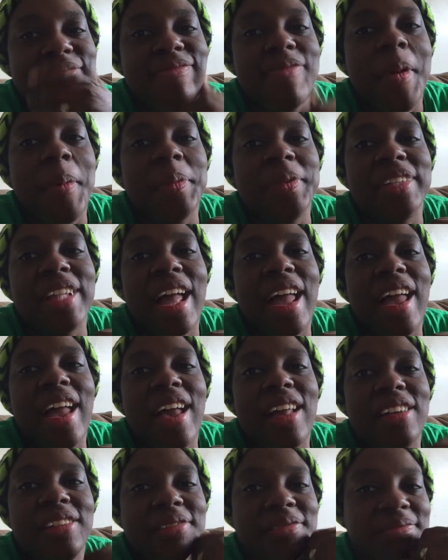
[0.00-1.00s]
I'm
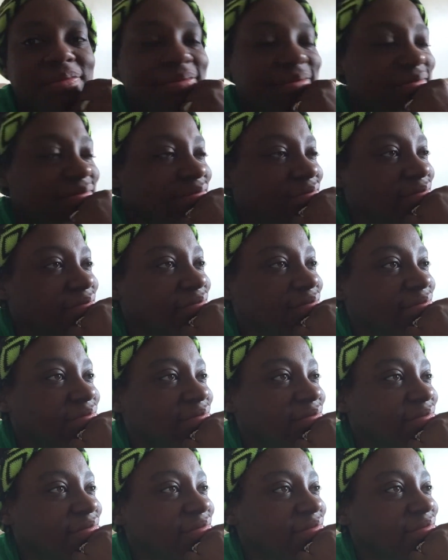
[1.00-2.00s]
glad.
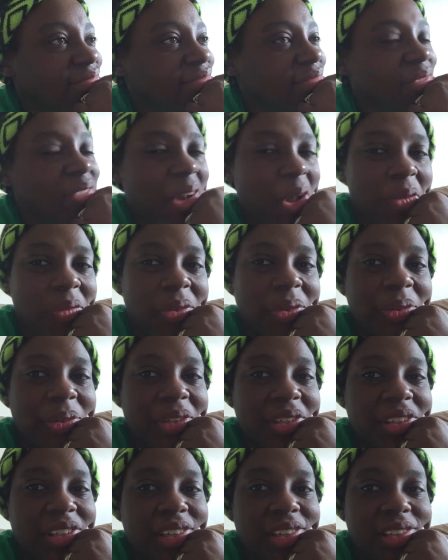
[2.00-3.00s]
I feel
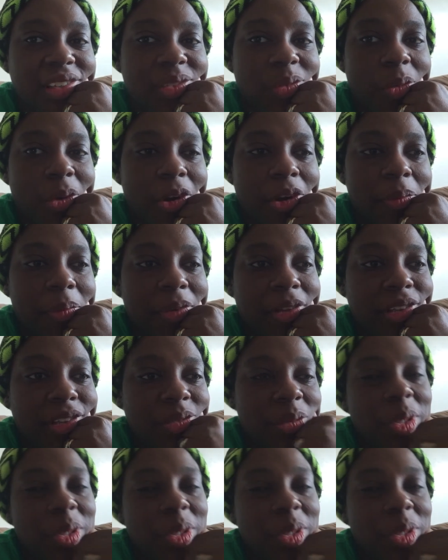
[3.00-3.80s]
good in watermelon.